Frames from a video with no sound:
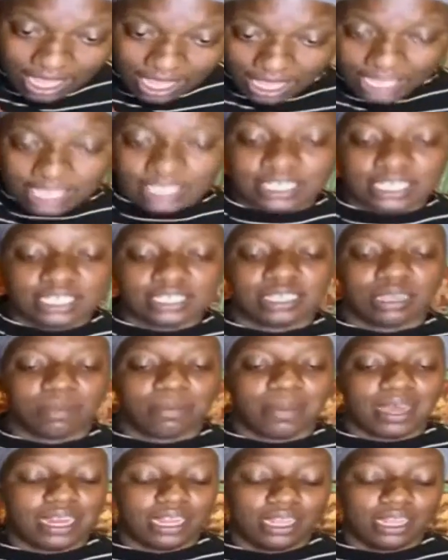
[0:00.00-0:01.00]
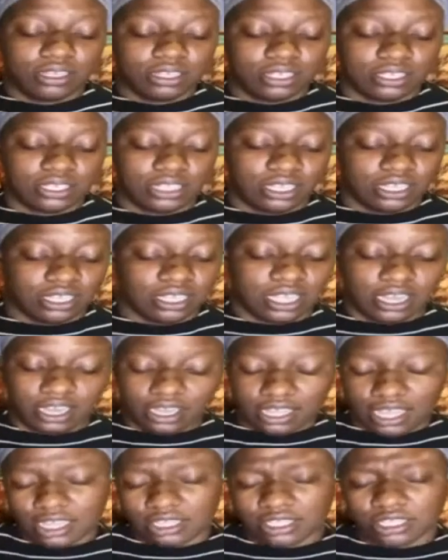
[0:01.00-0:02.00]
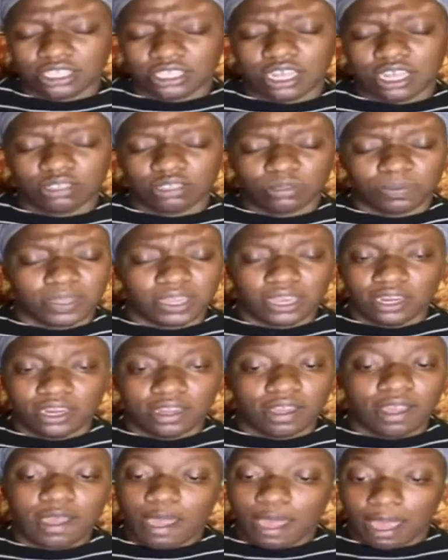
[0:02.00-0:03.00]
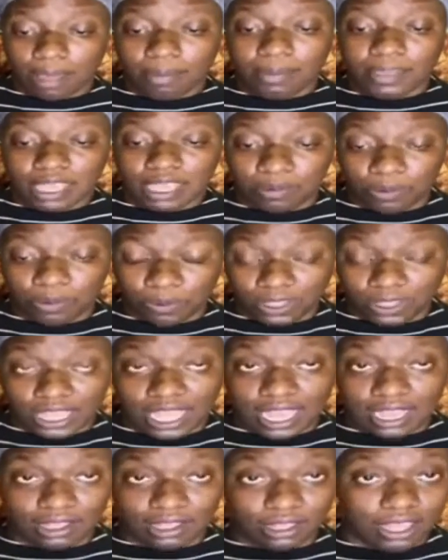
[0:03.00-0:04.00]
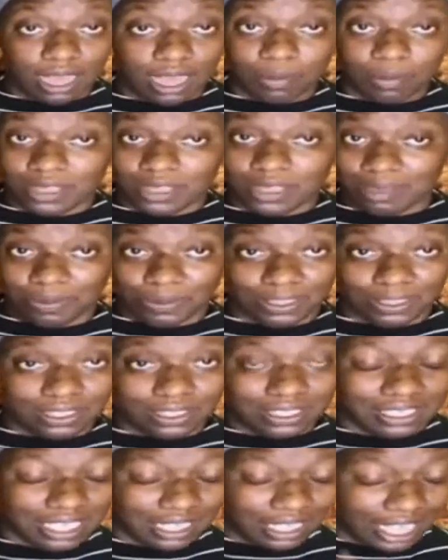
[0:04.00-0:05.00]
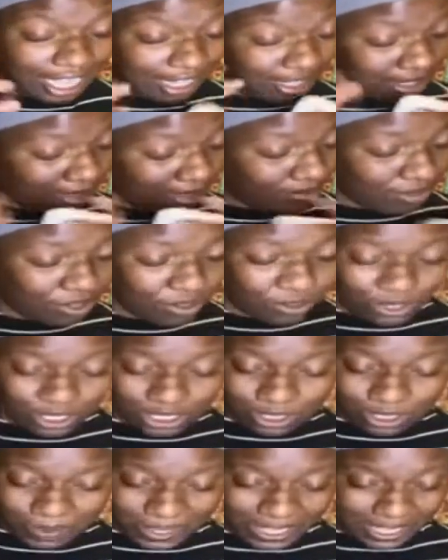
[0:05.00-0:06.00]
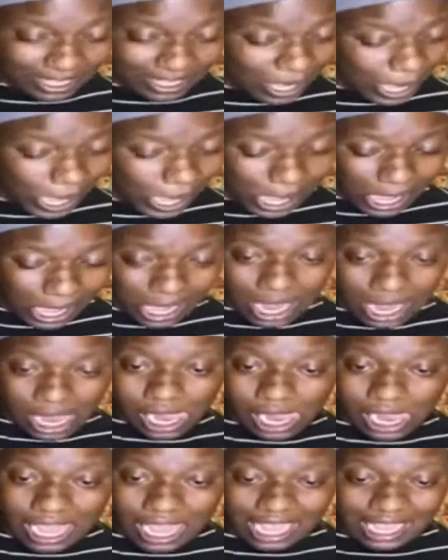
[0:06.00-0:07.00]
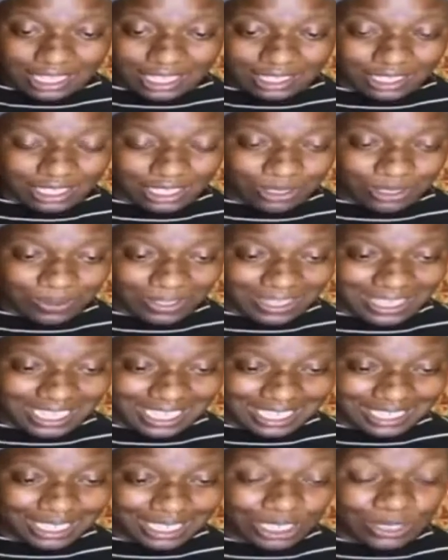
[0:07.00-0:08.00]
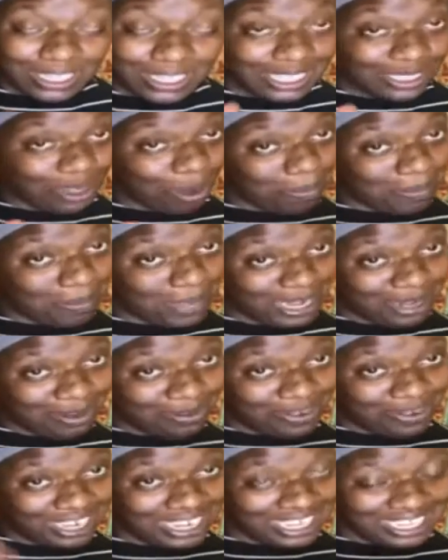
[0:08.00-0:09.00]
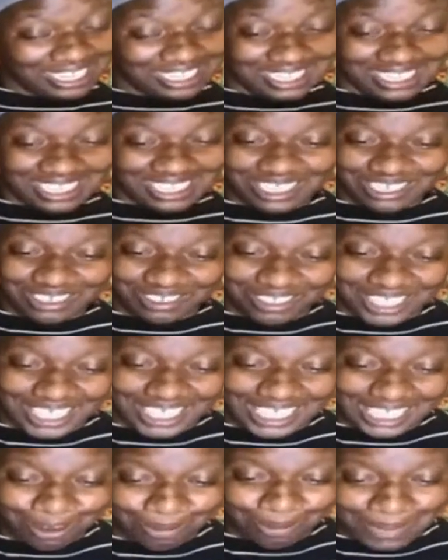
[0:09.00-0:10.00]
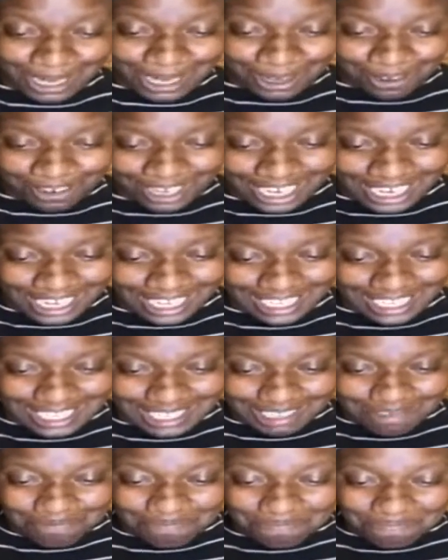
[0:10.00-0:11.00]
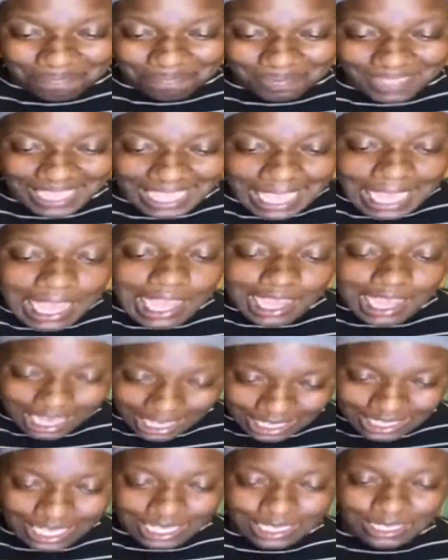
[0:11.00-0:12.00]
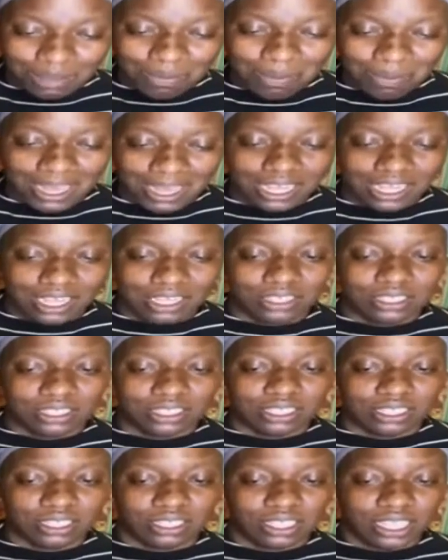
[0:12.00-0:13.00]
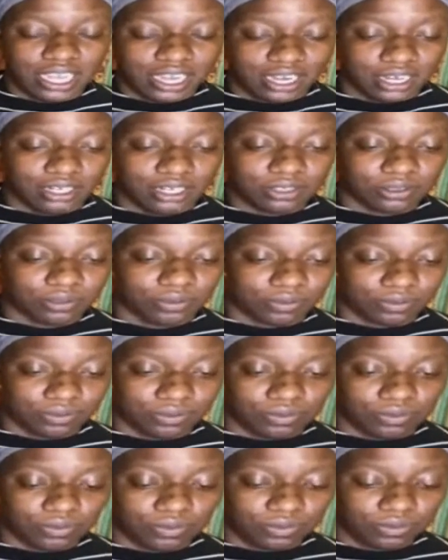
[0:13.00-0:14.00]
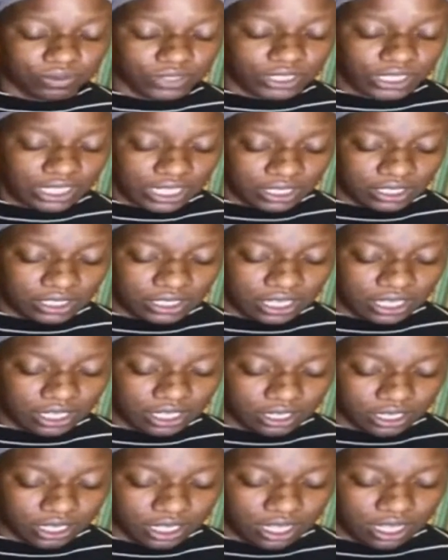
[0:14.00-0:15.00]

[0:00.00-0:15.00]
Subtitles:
Is there somebody else still there? Yes or no, Spirit? I'm gonna keep it with that. I'm gonna keep it because I like crispy answers with this, because these are mini reads too. These are mini reads. Is there somebody else still there? Let's see.